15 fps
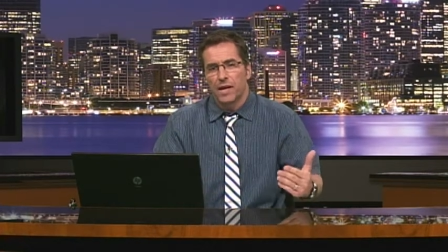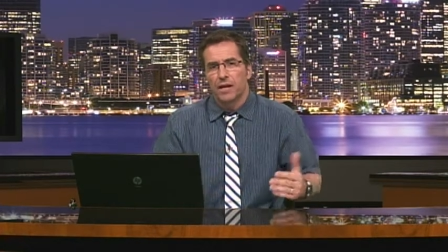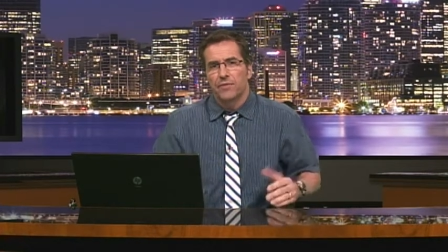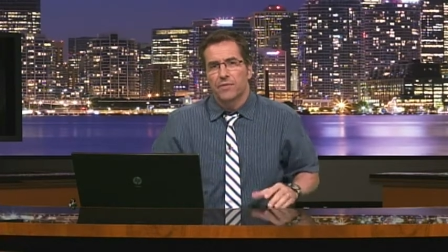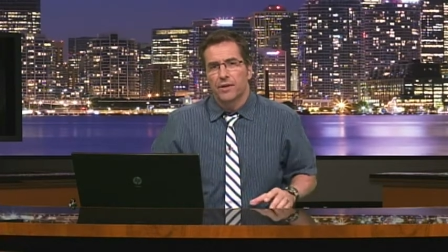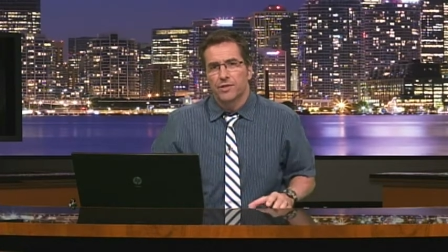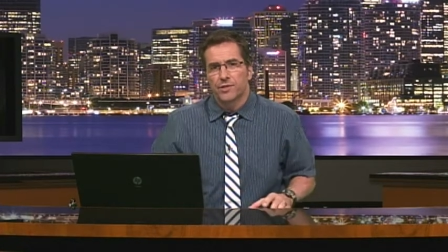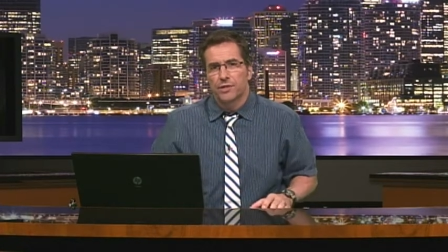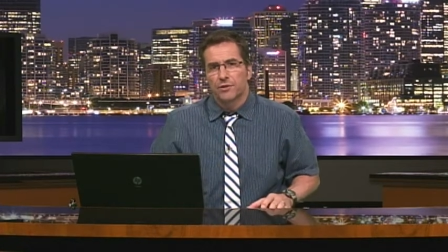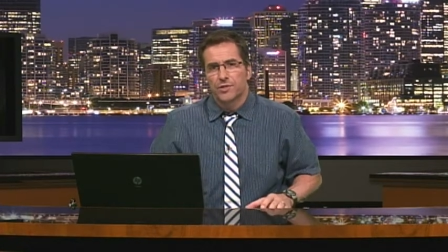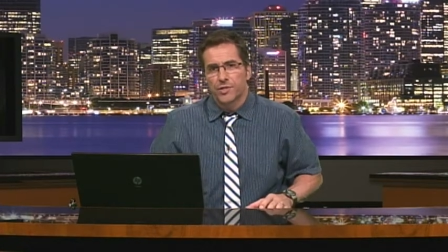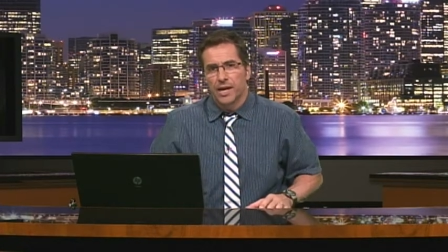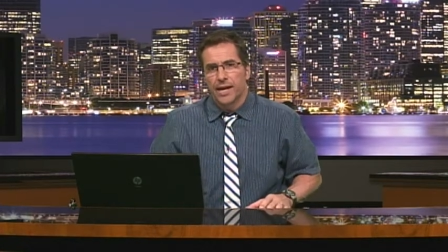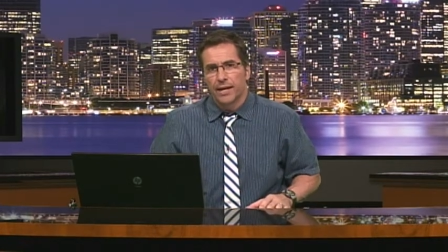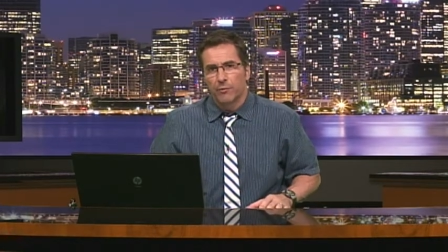atheists are
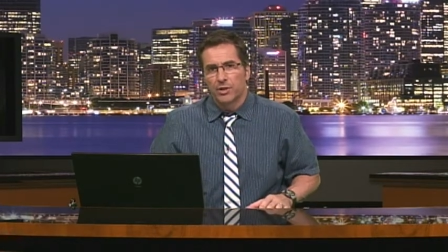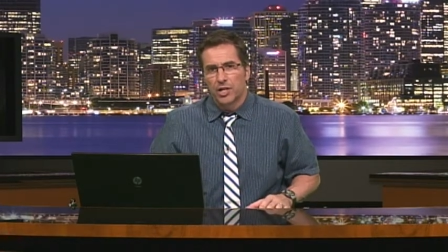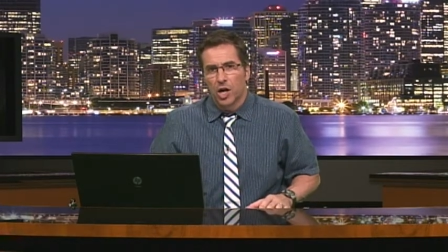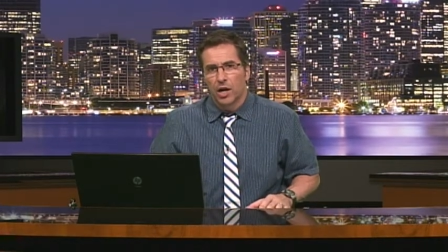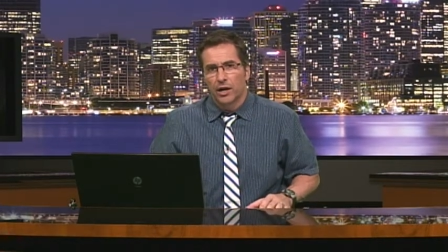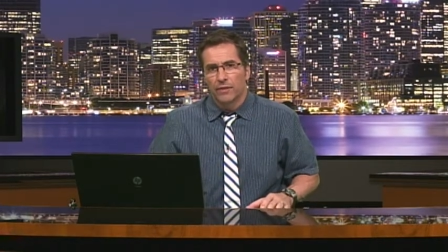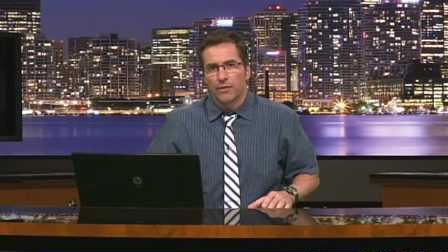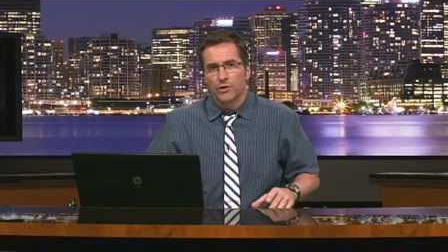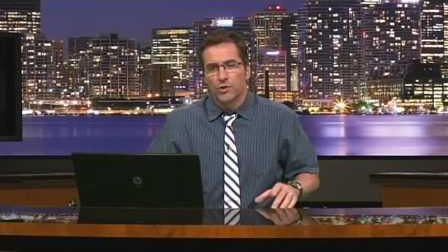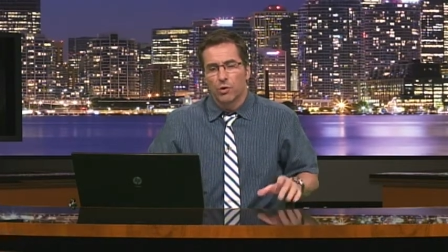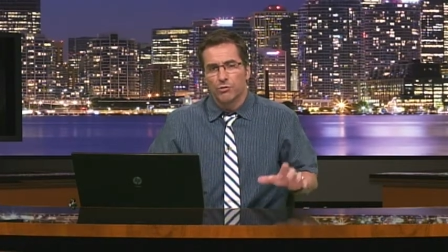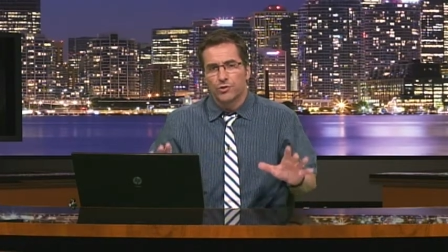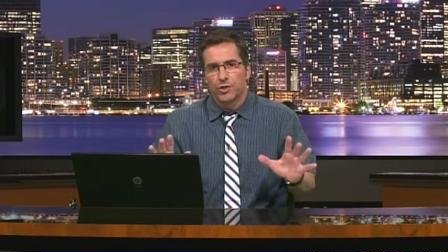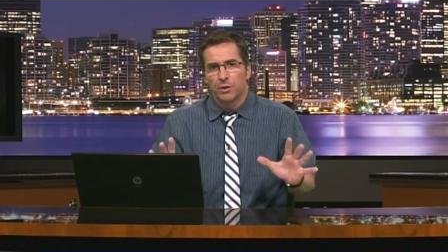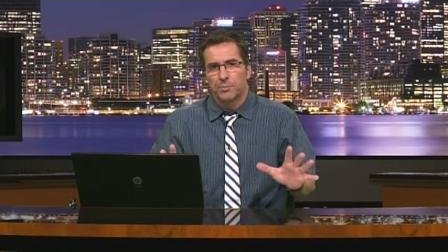saying regarding this whole
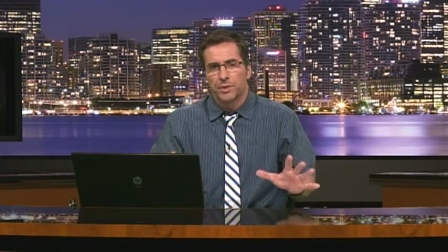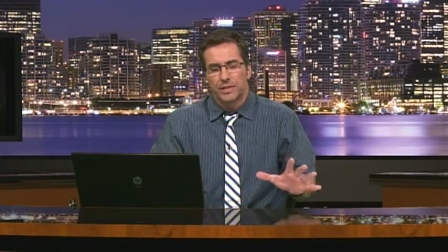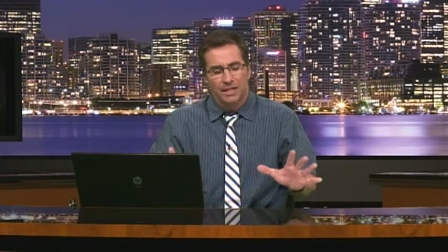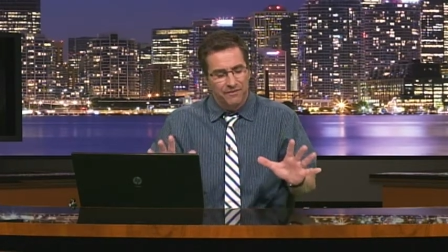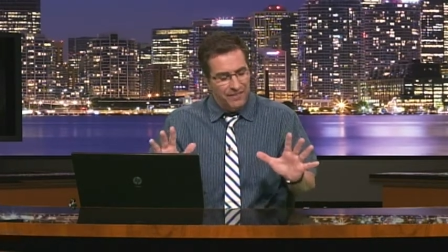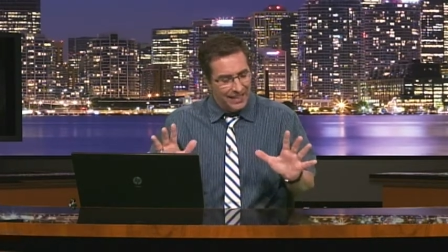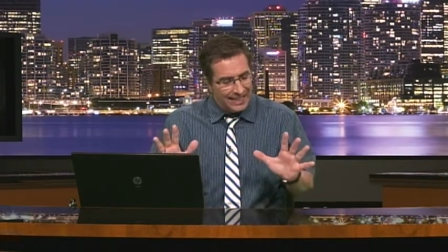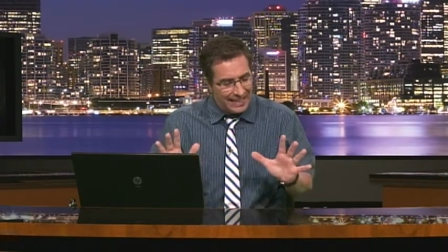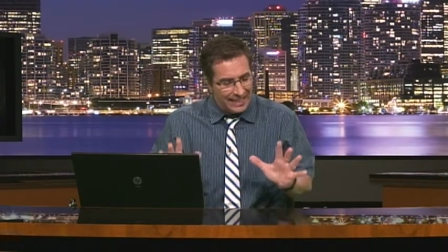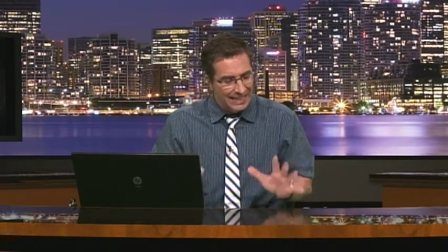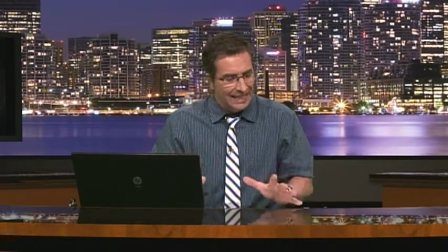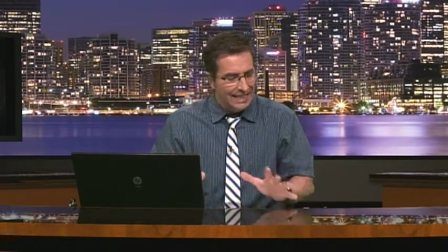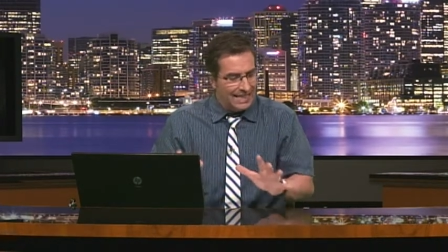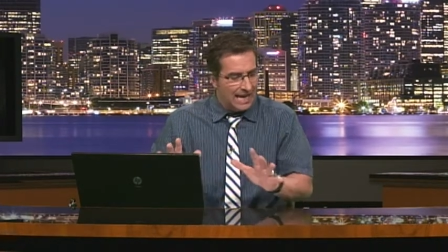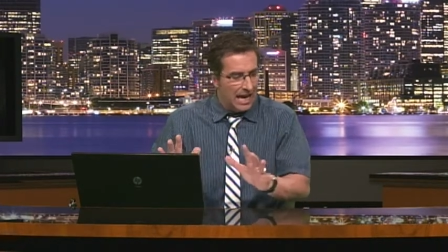subject of the
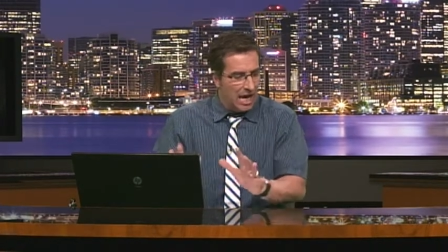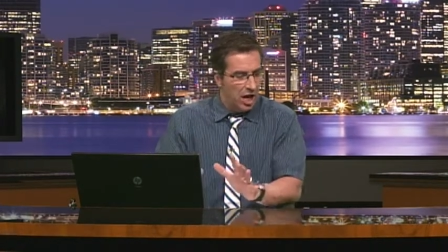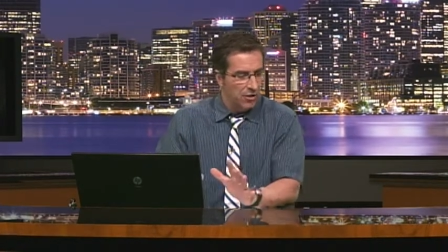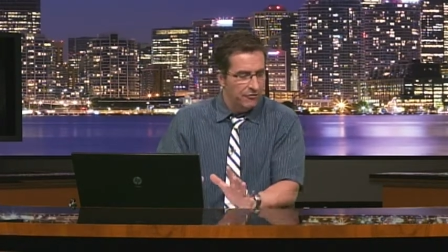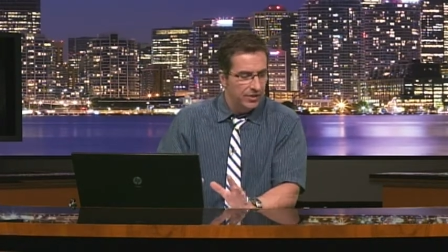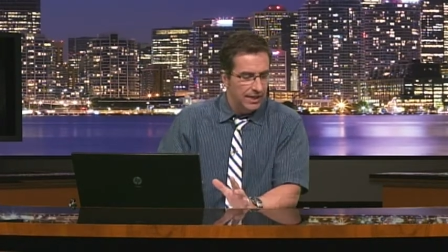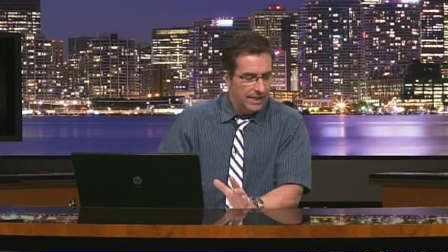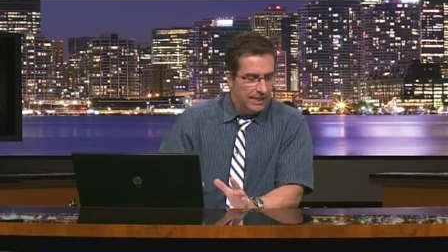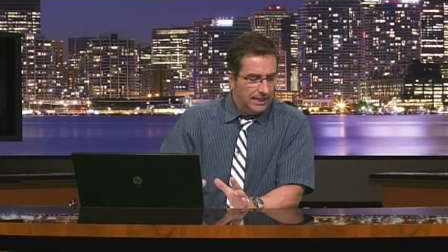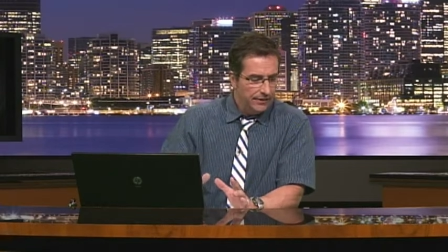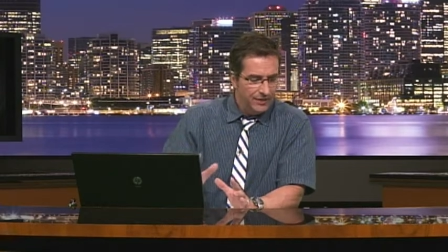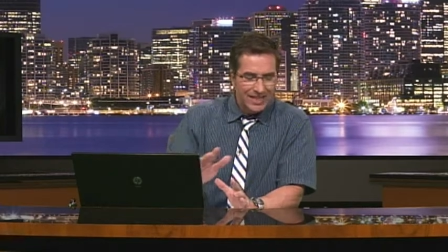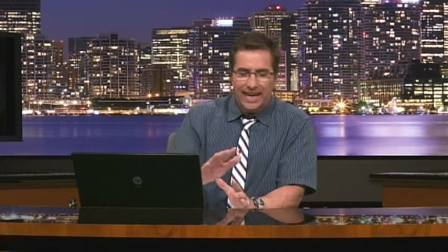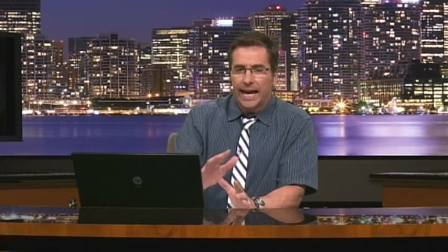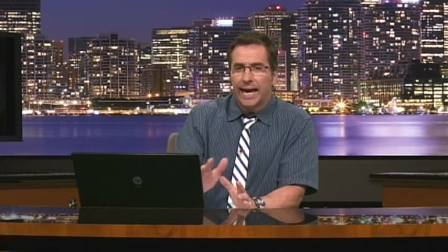killing of the
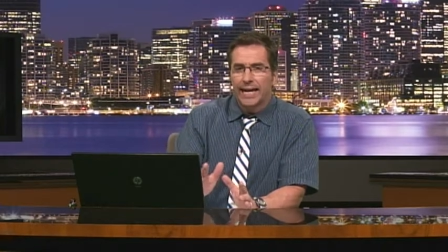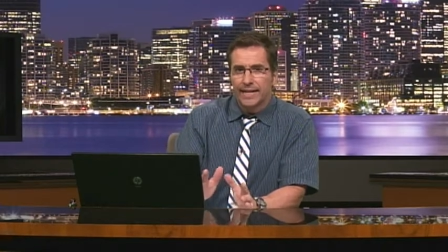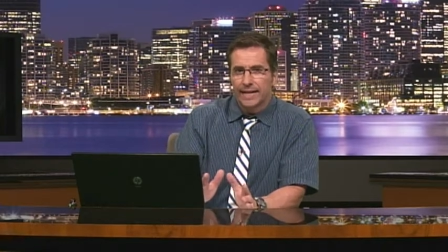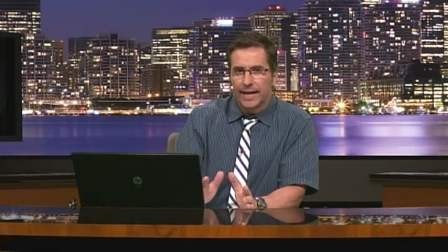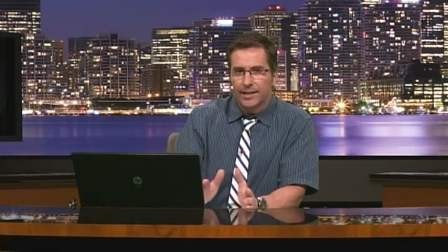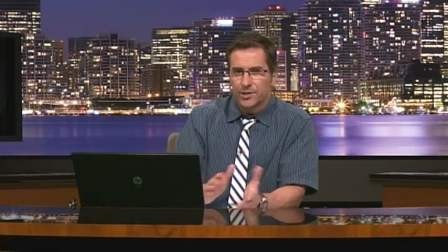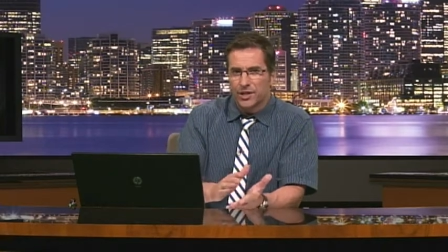Canaanites.